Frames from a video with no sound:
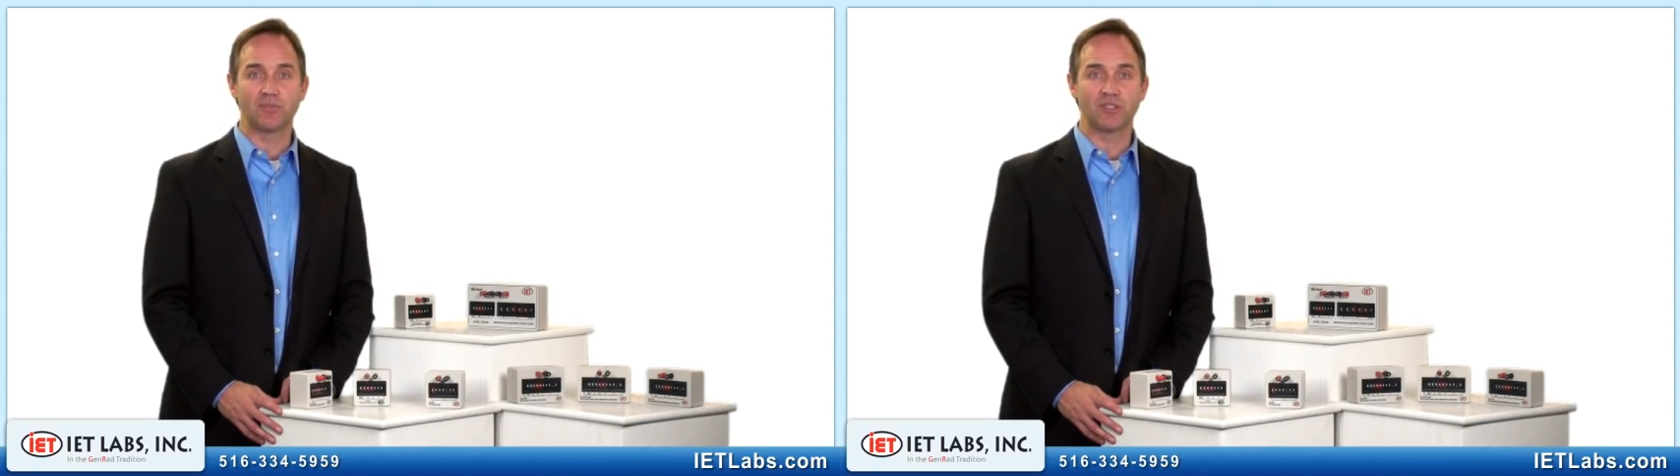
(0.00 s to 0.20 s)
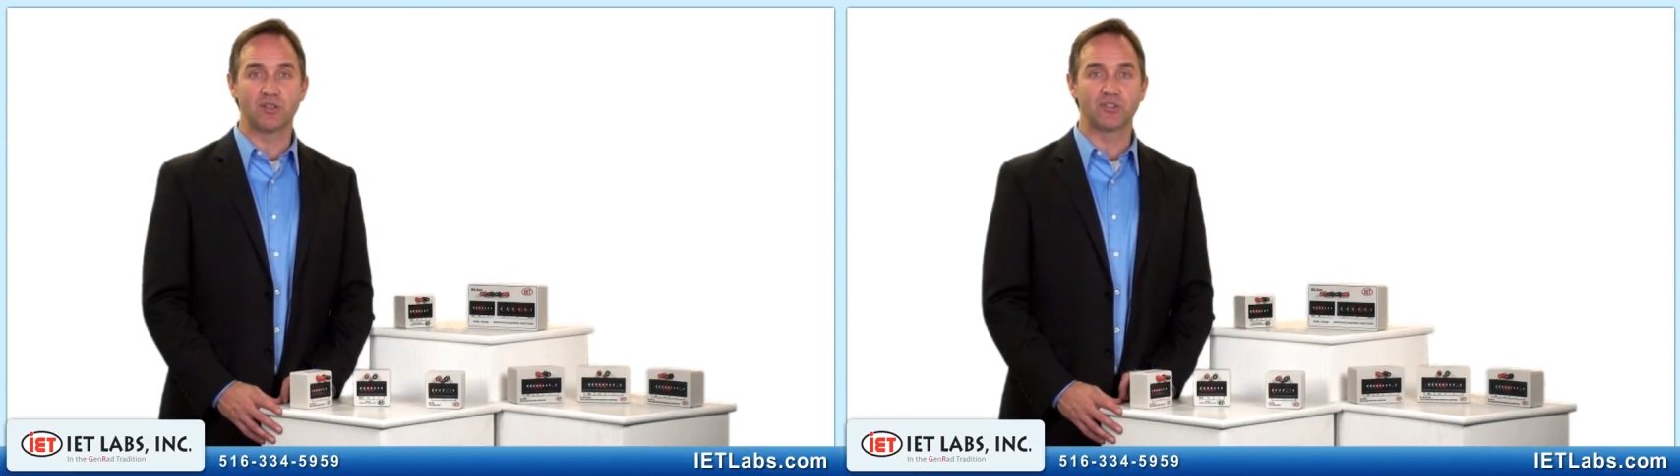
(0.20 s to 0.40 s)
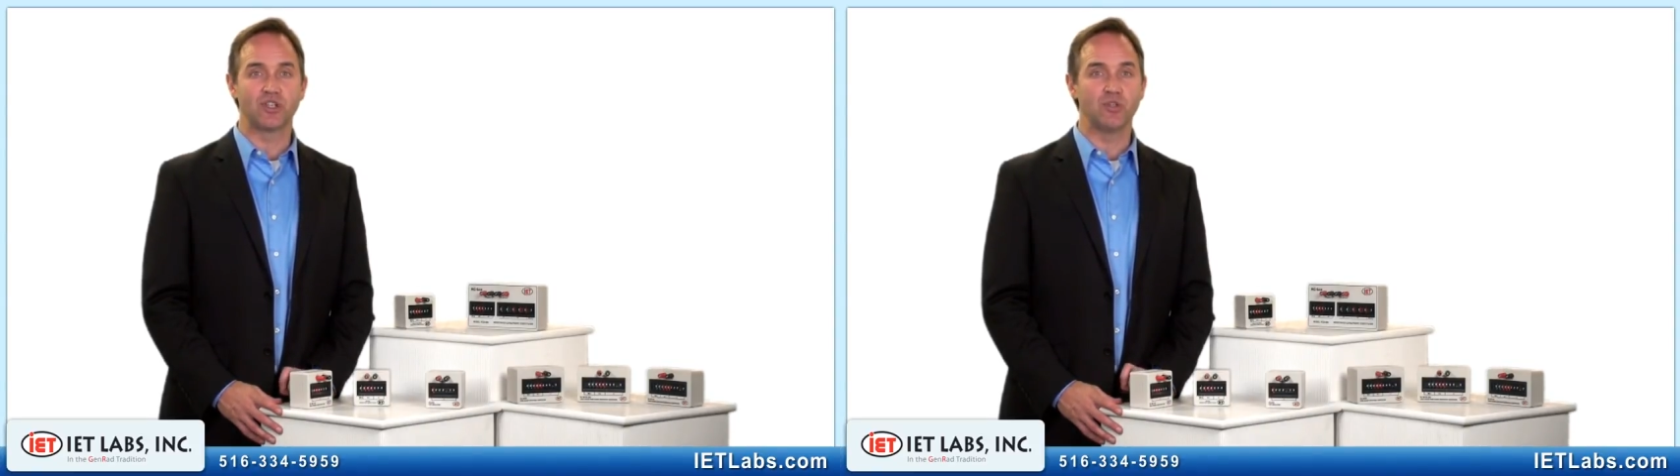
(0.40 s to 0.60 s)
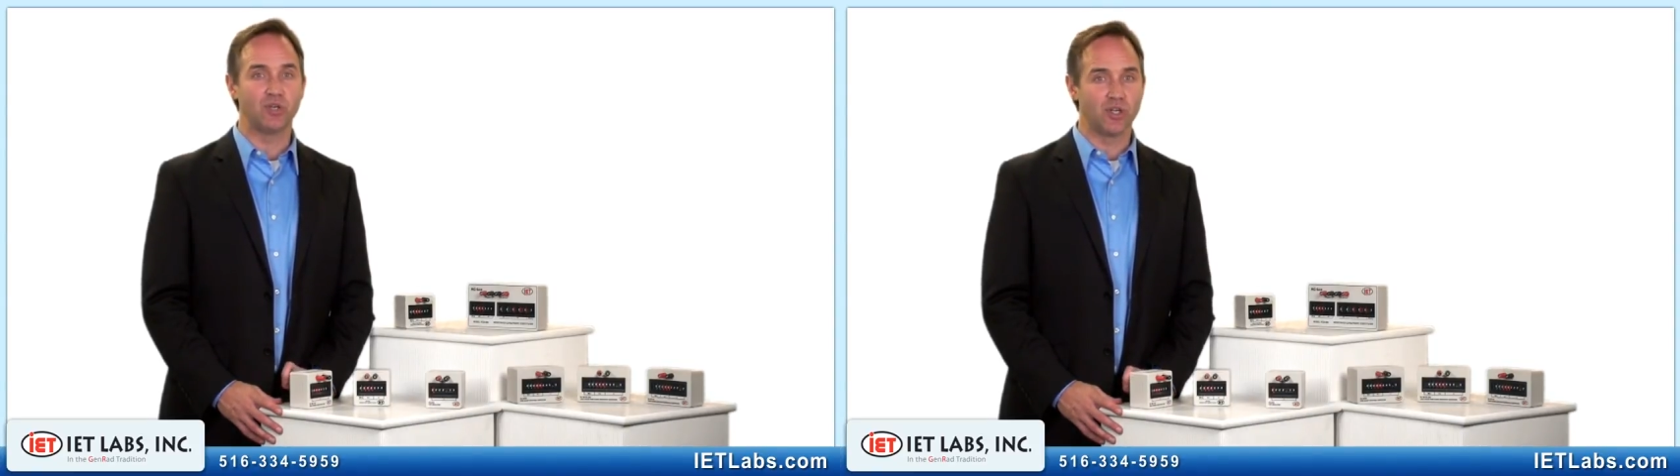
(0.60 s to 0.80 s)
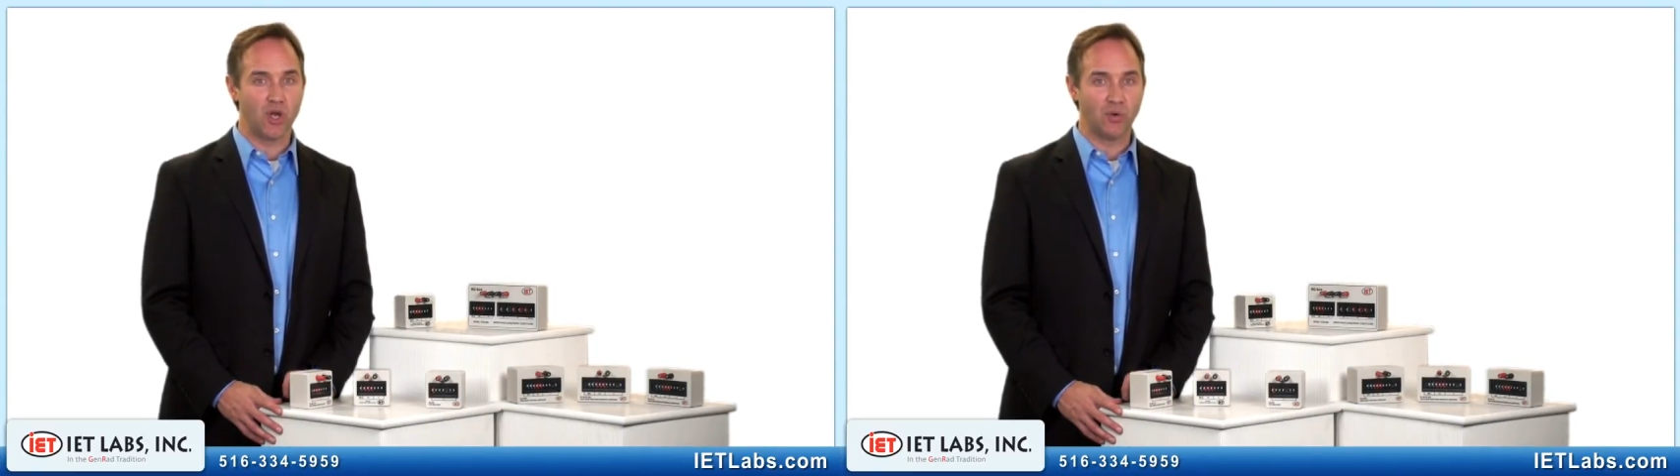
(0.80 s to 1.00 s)
substitutors you
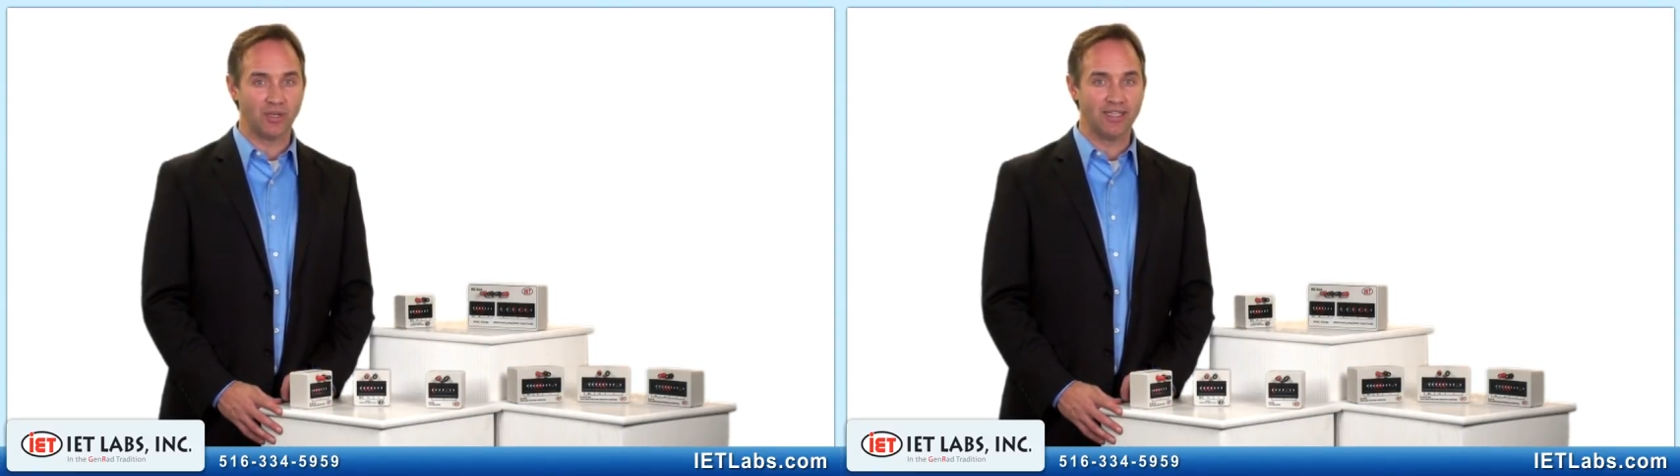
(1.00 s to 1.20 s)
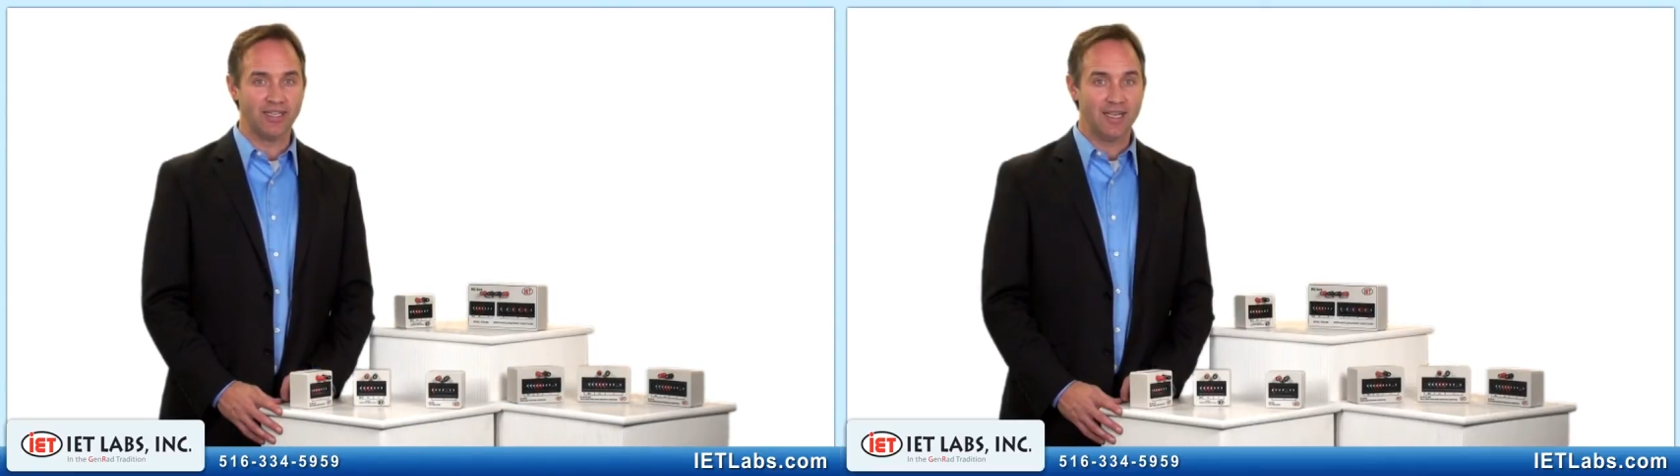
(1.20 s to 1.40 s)
can own,